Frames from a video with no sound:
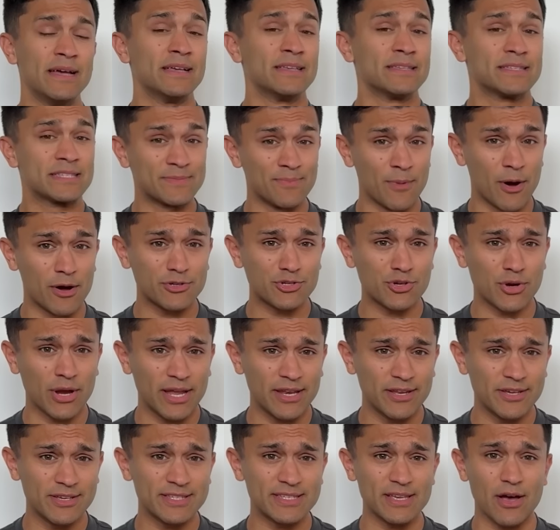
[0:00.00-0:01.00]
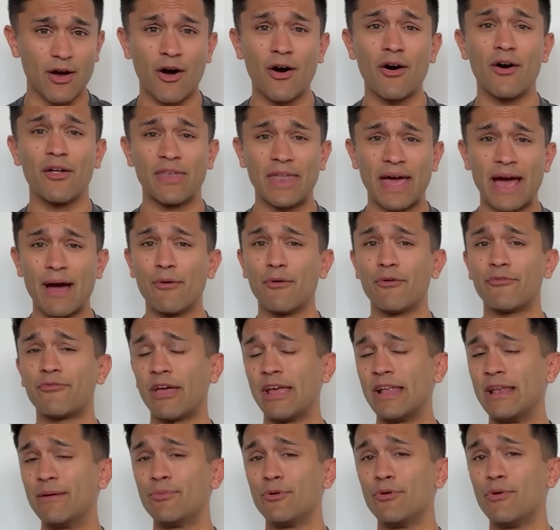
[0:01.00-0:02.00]
Smart trainers are now
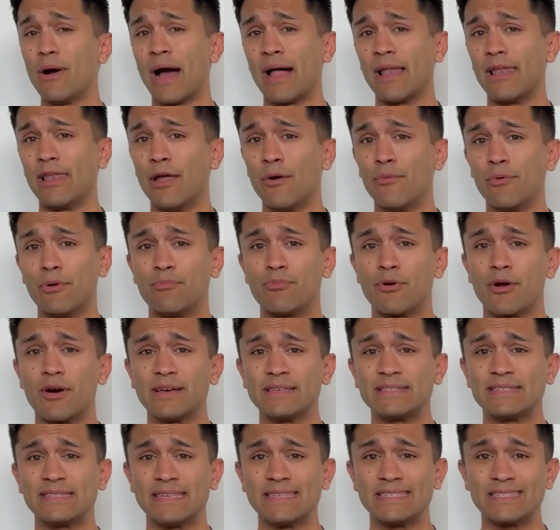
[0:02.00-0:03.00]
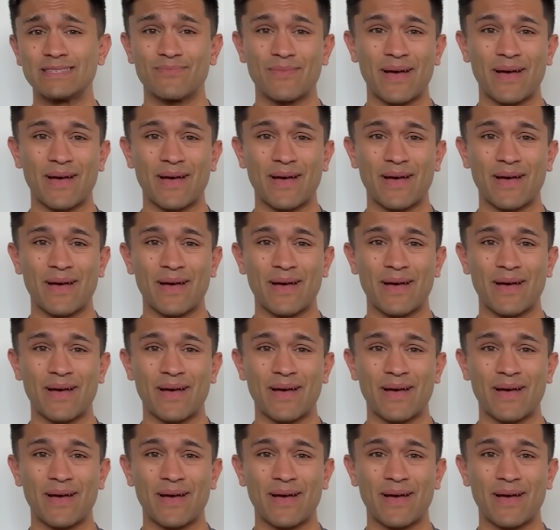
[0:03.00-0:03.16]
available at lower prices,